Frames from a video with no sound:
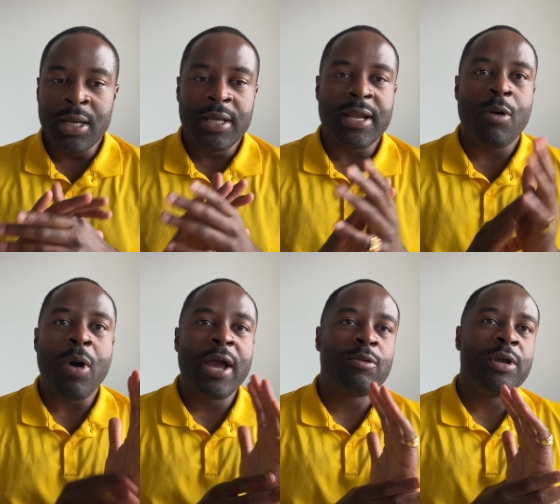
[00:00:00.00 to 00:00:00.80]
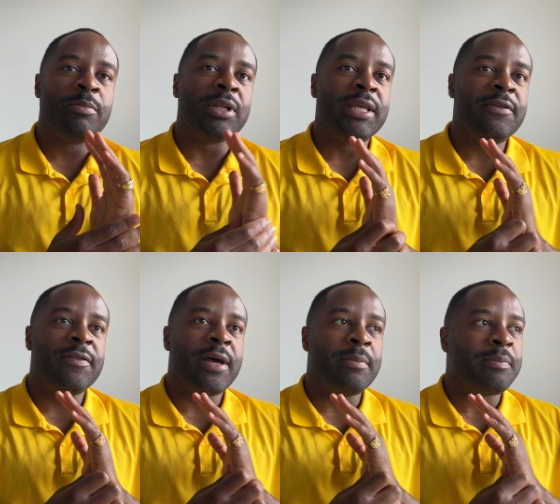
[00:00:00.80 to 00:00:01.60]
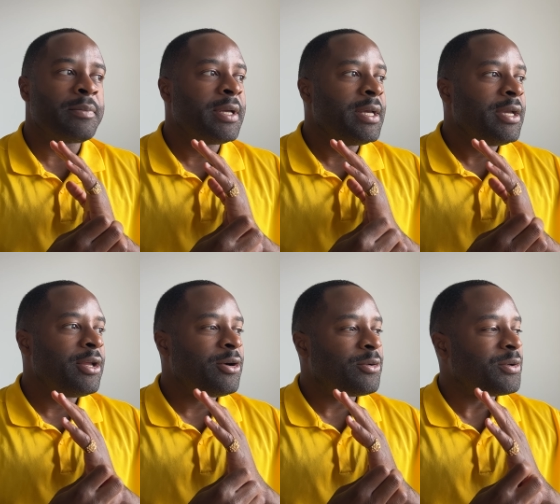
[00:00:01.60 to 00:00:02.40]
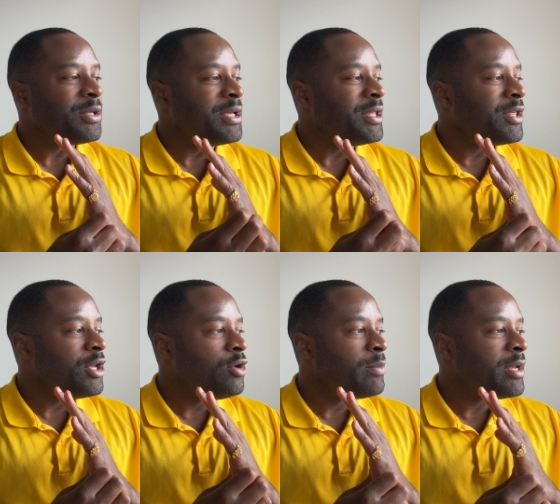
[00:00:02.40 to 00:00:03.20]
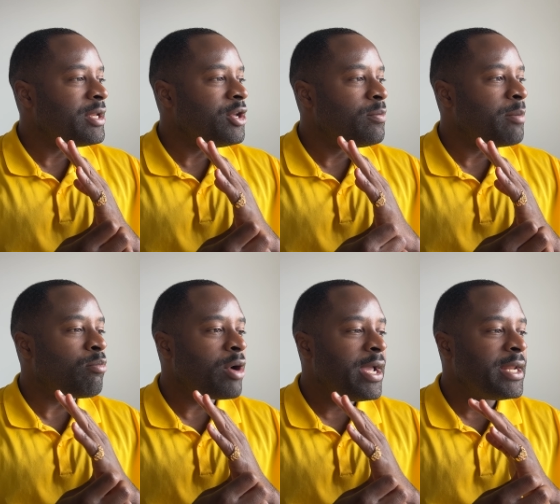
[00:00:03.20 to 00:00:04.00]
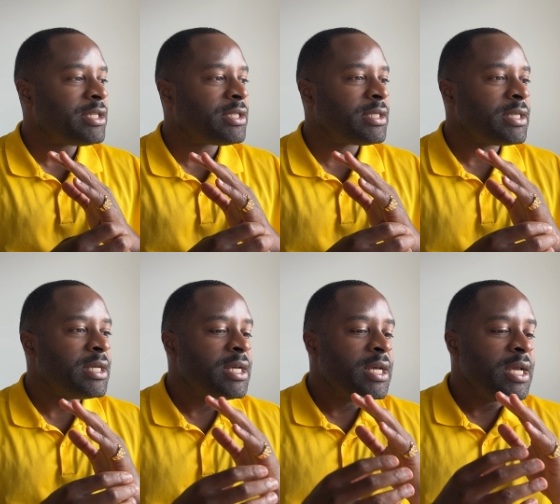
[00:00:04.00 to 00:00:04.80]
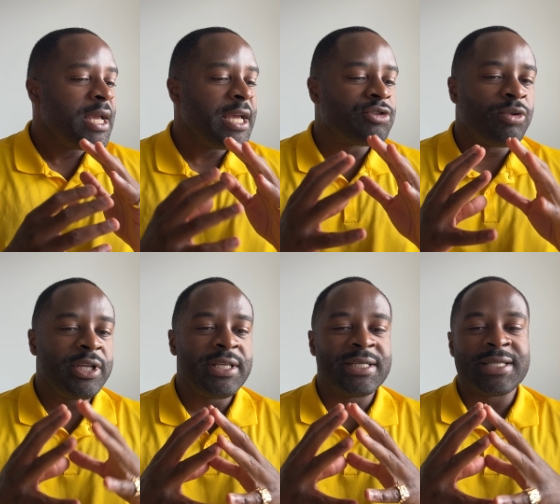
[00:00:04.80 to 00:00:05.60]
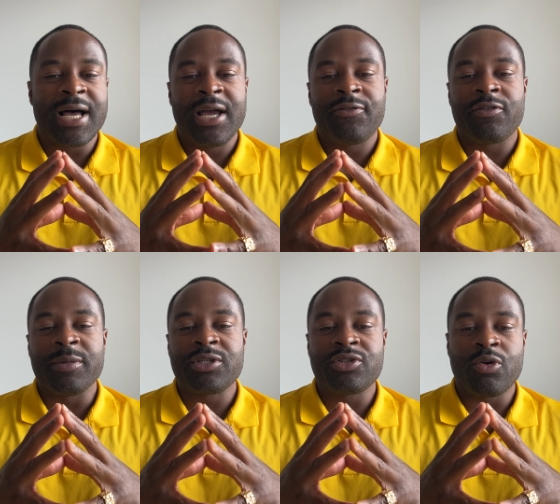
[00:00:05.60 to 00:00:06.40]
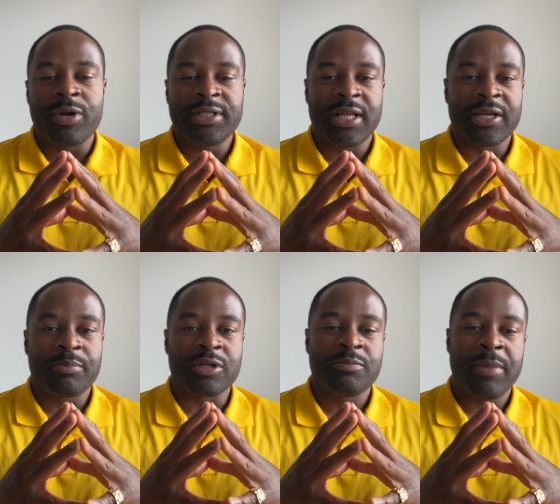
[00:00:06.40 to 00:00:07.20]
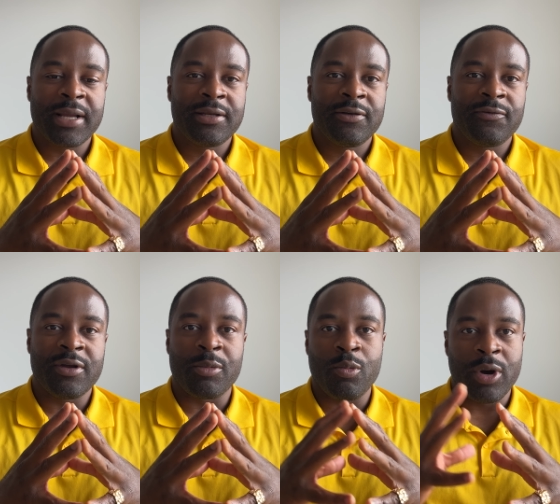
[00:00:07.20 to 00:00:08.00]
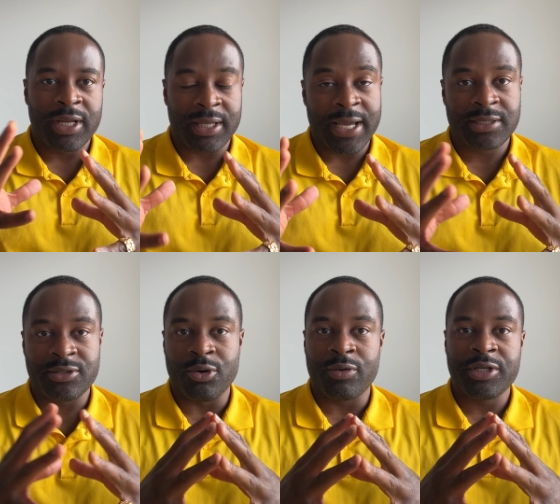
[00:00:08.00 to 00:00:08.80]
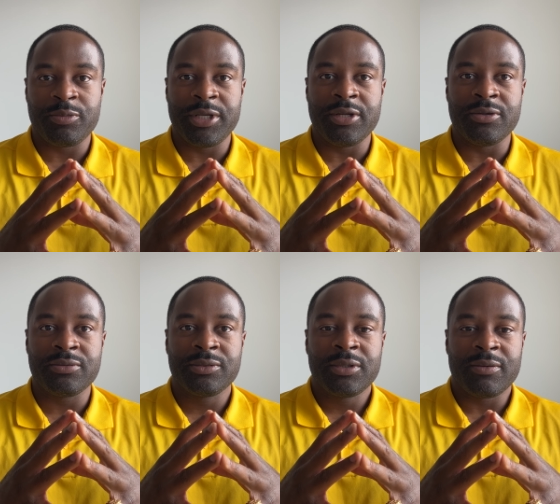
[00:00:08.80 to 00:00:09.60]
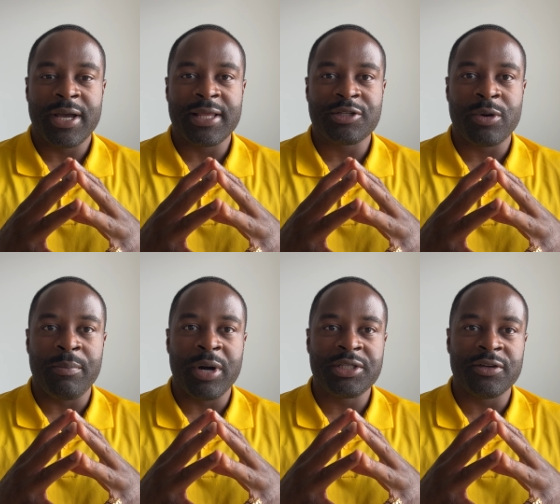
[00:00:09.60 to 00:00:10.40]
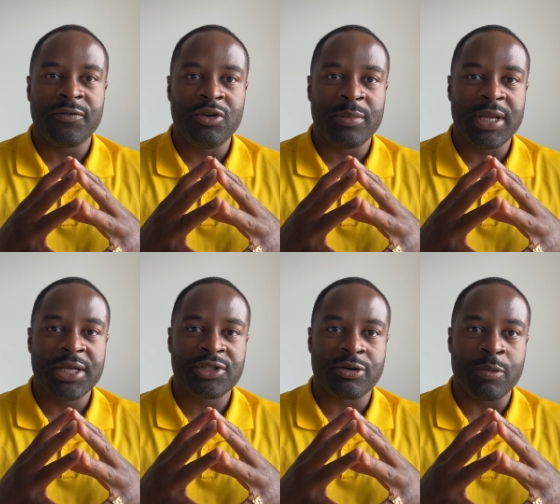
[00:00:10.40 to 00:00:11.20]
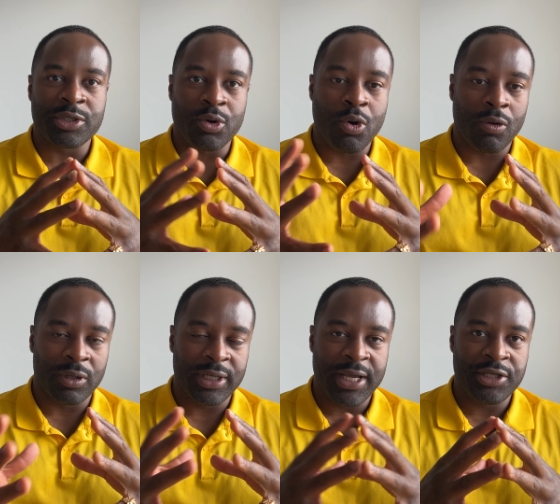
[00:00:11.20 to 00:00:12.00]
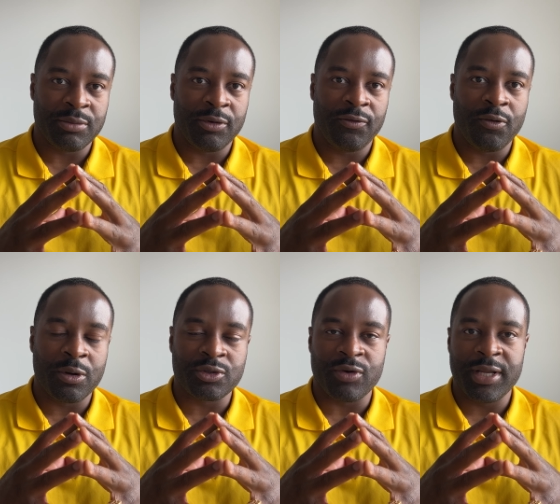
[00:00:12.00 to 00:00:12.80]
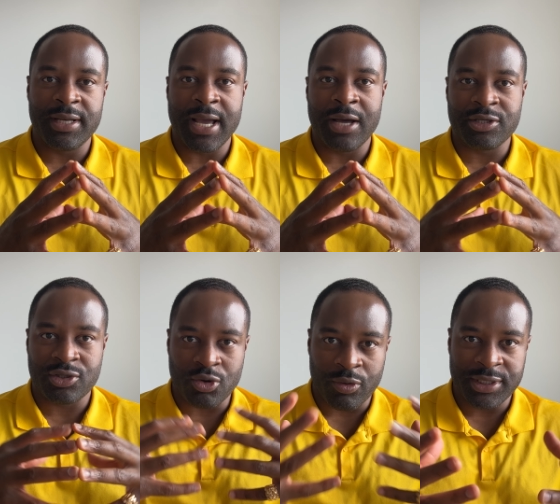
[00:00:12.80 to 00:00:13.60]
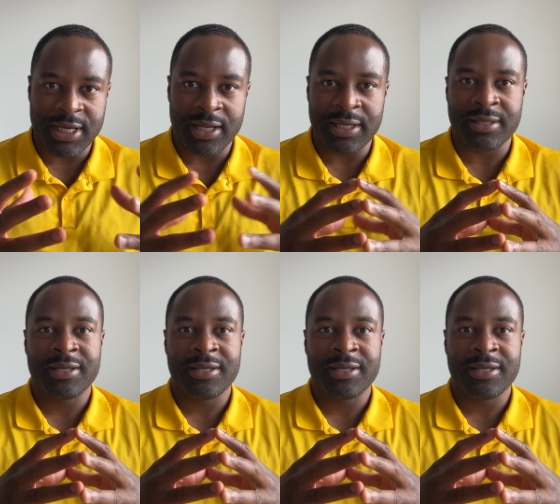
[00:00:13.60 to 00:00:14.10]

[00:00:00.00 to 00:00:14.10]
Now, why do we believe them? The human brain, it's really designed from a storytelling perspective. Number one, it likes stories. We do, right? That's why much of human history was oral in nature before it was written down. Storytelling,